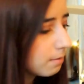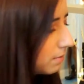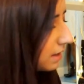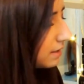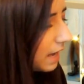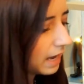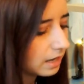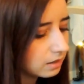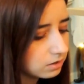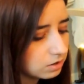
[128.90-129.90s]
from this
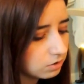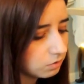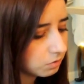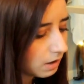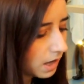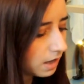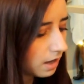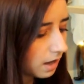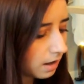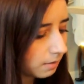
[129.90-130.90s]
can to
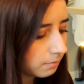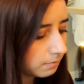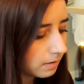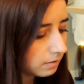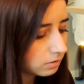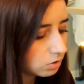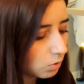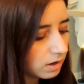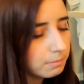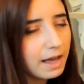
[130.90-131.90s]

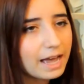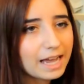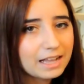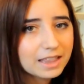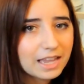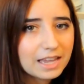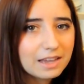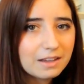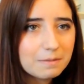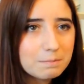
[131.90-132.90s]
store my
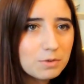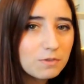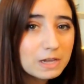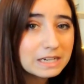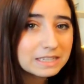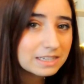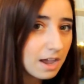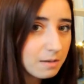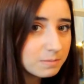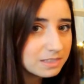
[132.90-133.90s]
like movie
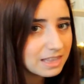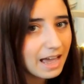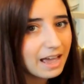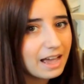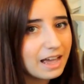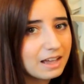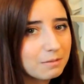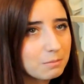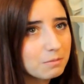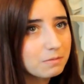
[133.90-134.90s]
stubs
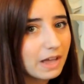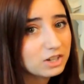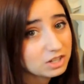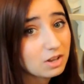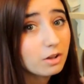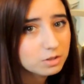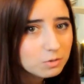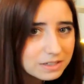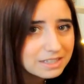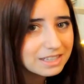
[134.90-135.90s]
that I just
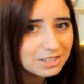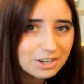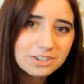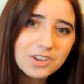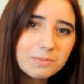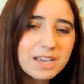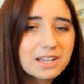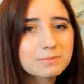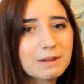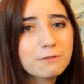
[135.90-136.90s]
also recently started doing
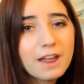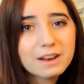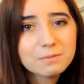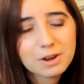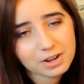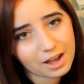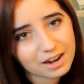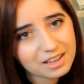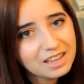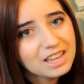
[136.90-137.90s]
because my friend
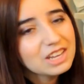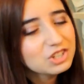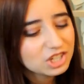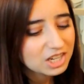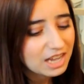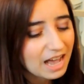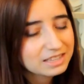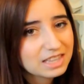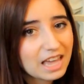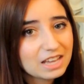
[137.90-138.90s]
Mariana, she
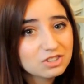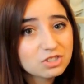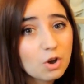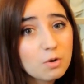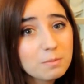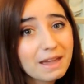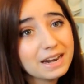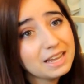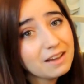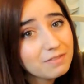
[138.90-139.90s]
has like so
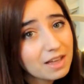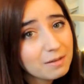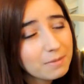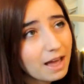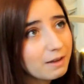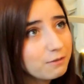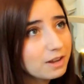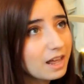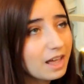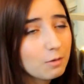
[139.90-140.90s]
many of them, I
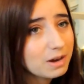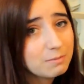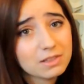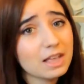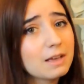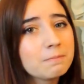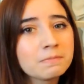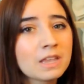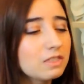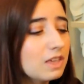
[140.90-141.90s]
forget how many, but like
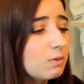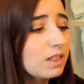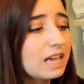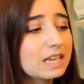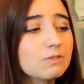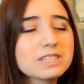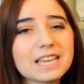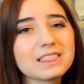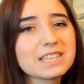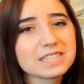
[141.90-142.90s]
they were like, it was
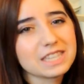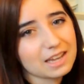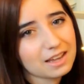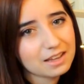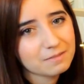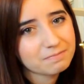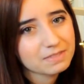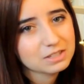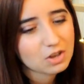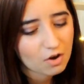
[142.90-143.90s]
like this thick.
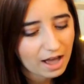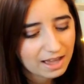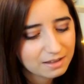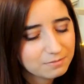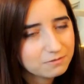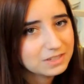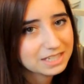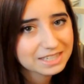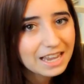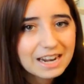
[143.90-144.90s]
So I
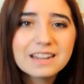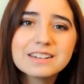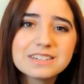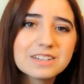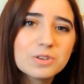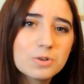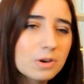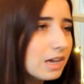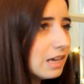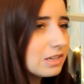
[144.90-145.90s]
decided
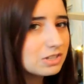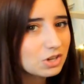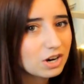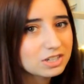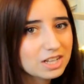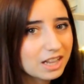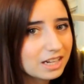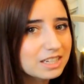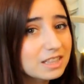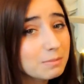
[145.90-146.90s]
to start
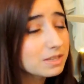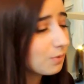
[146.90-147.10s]
collecting them